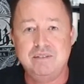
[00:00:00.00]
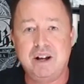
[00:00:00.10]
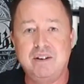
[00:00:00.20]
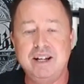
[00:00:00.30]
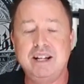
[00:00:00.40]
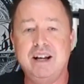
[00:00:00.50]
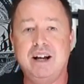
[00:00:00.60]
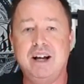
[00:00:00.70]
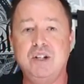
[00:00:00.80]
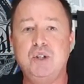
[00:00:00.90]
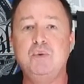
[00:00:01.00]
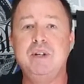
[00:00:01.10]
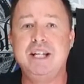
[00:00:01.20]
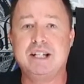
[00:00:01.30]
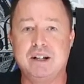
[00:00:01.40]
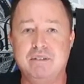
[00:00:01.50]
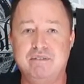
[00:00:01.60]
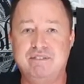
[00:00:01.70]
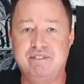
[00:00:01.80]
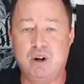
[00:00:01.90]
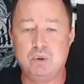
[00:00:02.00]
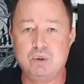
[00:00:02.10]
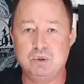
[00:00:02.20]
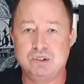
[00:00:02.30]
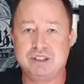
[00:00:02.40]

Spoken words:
Very unique vocal